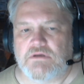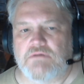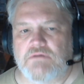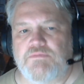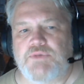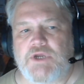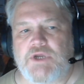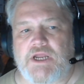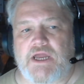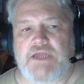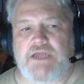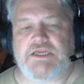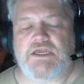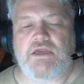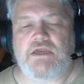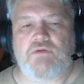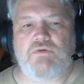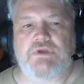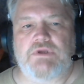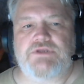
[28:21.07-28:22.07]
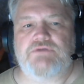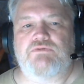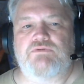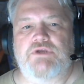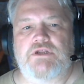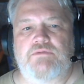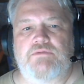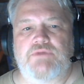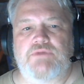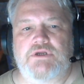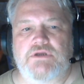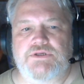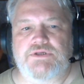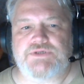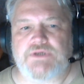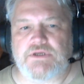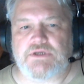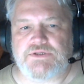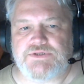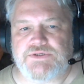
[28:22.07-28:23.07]
But I can't wait to read it because
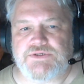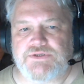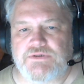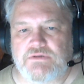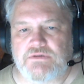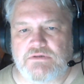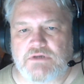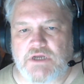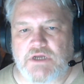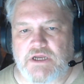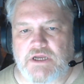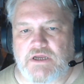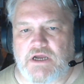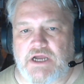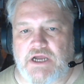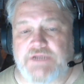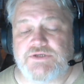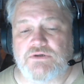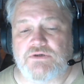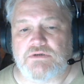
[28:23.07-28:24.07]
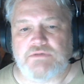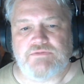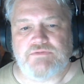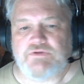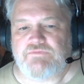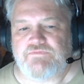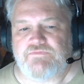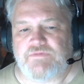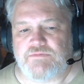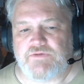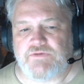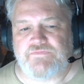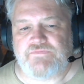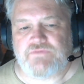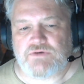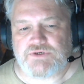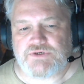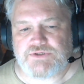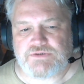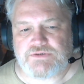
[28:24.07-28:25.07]
I told him that from the first,